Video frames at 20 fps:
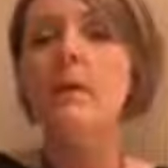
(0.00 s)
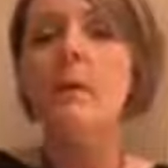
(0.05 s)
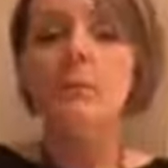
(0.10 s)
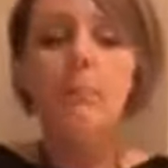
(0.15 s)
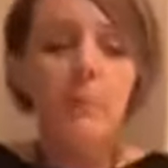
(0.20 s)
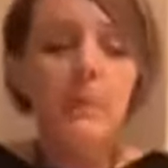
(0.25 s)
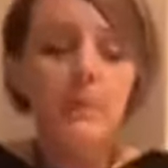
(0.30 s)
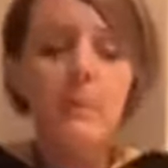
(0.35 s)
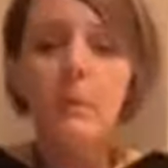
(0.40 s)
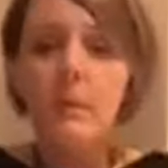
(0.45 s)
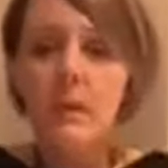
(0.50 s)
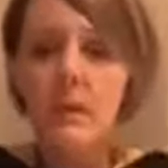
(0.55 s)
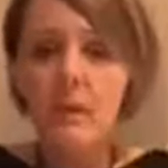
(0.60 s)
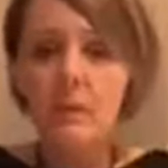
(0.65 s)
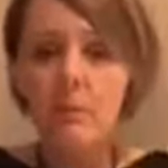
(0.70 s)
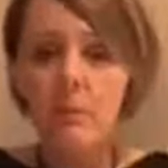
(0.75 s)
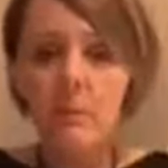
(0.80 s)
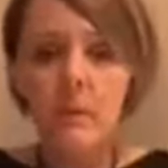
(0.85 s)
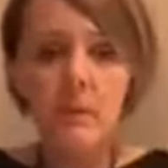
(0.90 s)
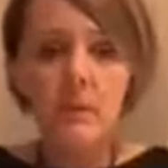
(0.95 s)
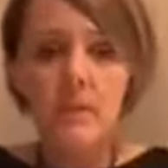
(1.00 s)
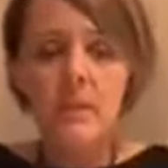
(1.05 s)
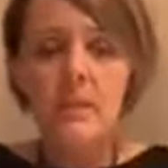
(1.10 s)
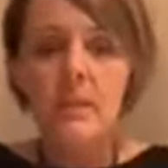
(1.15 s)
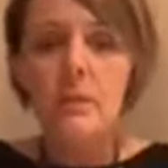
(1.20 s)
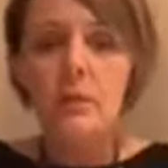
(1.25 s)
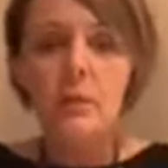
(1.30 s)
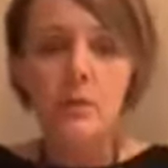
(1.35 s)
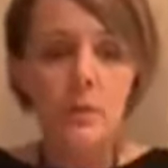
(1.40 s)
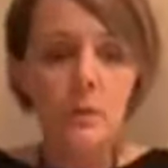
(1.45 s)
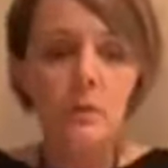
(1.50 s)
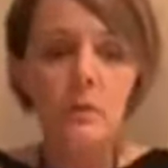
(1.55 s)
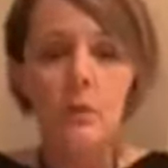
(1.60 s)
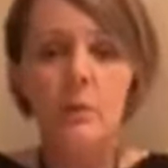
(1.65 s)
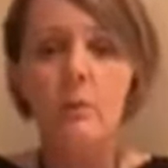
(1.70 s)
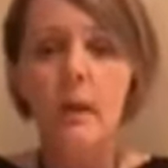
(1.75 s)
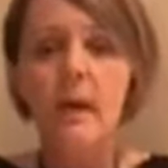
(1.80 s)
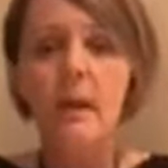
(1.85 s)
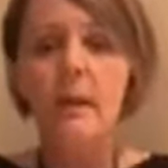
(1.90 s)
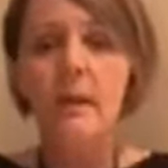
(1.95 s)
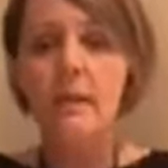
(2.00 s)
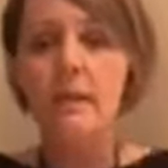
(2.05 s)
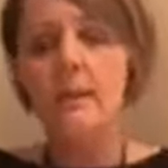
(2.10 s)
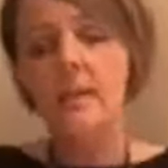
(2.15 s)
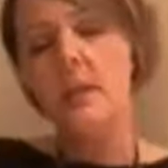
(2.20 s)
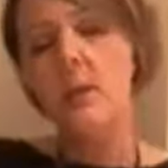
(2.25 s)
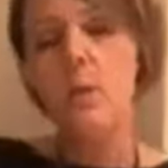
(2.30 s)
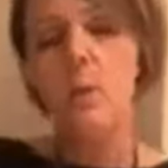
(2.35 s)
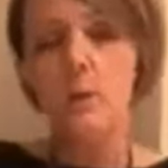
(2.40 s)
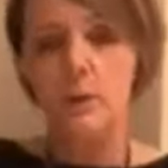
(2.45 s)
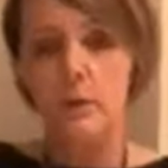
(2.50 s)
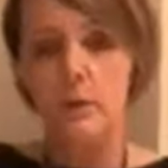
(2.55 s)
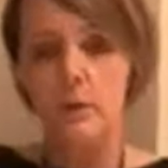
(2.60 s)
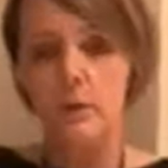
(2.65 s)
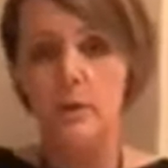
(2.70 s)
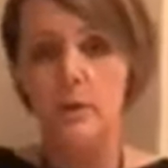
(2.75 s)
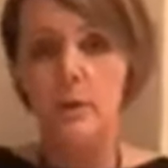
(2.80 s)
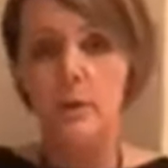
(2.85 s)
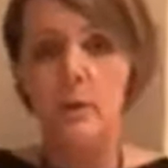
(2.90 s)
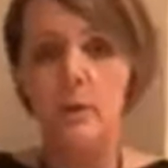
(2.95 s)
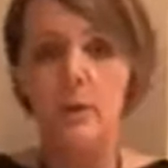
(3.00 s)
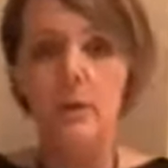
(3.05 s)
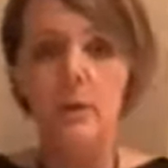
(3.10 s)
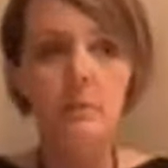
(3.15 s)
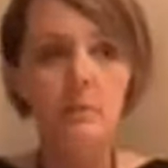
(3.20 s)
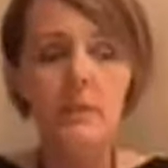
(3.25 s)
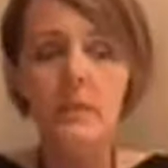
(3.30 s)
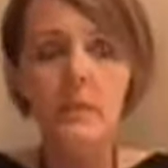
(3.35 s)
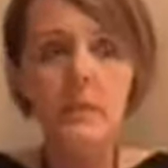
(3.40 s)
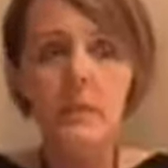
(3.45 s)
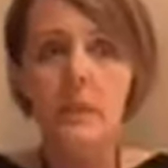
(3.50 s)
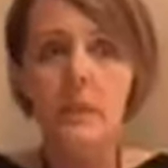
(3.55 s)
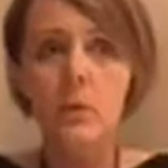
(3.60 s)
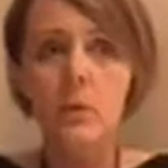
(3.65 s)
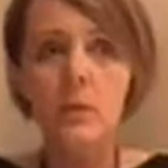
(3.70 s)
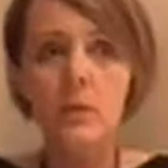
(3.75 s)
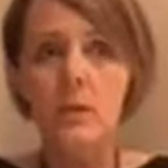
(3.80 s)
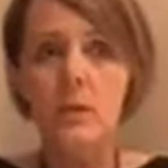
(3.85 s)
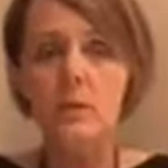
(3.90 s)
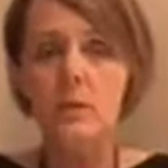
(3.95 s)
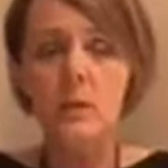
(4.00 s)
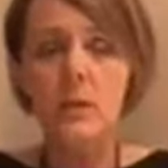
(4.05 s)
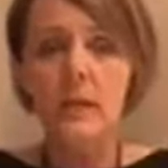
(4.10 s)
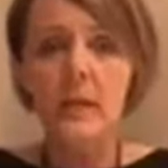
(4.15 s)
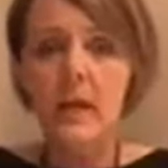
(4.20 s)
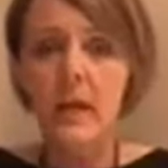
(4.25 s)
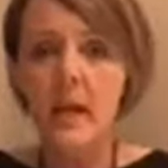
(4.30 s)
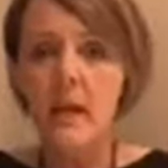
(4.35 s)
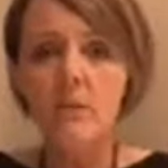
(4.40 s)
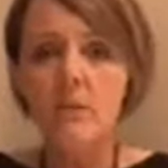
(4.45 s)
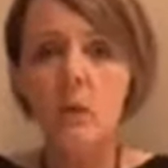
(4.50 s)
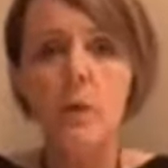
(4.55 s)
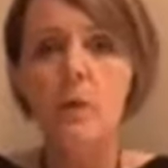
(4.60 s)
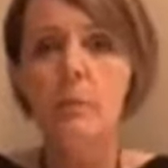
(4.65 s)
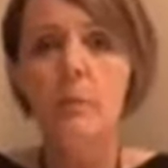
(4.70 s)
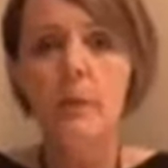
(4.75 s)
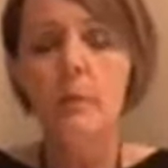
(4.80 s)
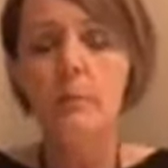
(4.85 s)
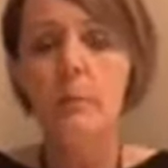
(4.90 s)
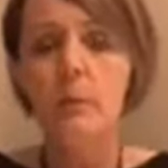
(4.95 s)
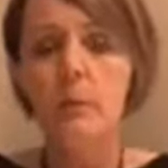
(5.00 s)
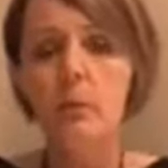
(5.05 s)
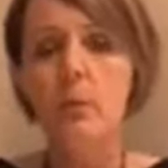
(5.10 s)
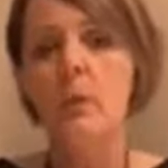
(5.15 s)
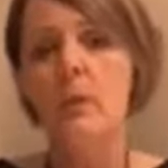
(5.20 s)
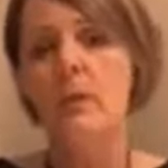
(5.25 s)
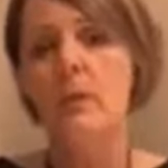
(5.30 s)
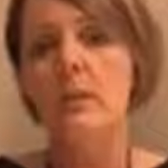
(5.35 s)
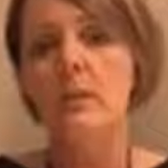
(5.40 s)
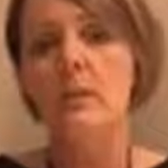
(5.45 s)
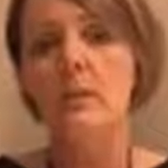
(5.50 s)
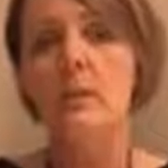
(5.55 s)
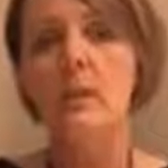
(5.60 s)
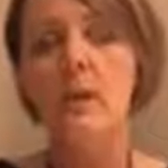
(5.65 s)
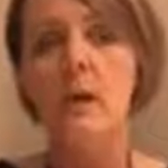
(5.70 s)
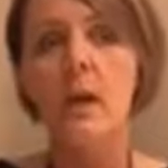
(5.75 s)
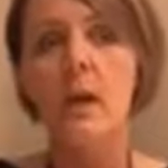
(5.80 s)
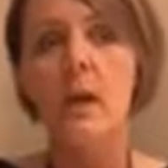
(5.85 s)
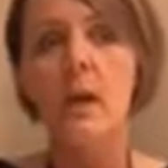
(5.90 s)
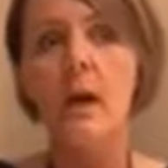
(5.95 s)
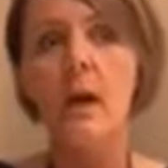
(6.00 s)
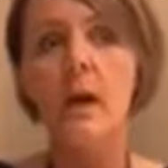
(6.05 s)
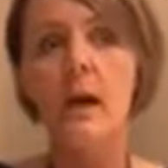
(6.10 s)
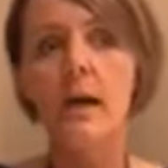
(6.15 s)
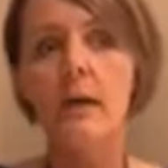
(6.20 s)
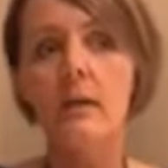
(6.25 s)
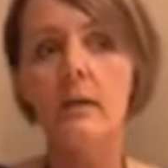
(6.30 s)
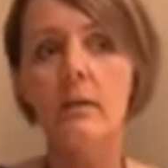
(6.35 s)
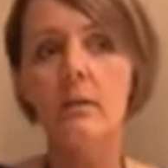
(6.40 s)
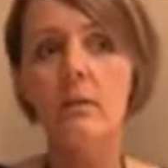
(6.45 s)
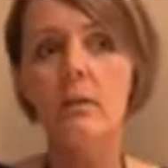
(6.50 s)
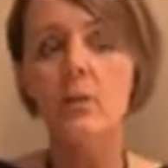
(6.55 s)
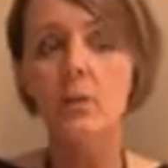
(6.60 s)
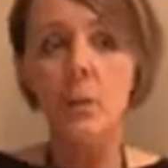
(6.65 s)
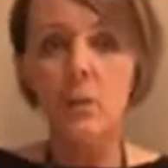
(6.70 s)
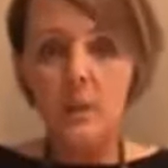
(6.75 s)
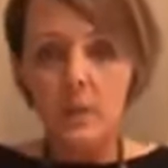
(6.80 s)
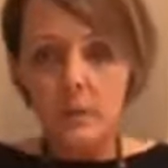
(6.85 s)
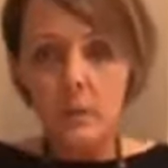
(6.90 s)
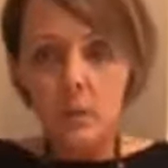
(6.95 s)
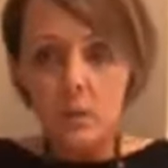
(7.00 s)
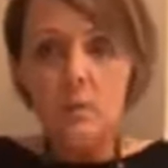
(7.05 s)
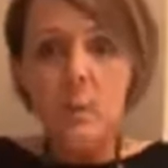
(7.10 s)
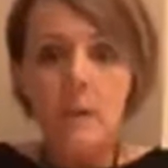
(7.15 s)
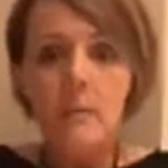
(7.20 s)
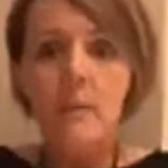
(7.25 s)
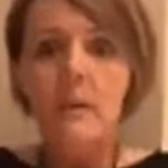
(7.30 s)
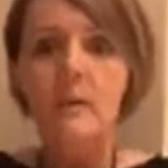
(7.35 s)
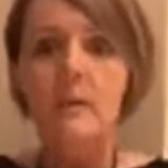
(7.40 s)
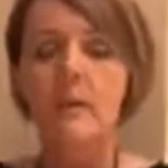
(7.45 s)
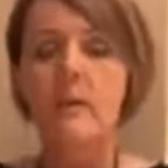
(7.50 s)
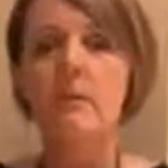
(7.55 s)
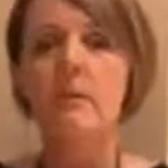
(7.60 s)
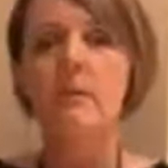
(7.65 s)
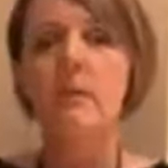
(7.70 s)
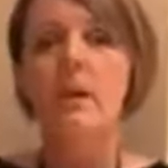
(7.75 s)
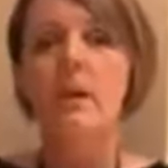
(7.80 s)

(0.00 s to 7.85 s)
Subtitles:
People in this industry were my age and older. It basically, you didn't really have young people doing this. And so that was my market.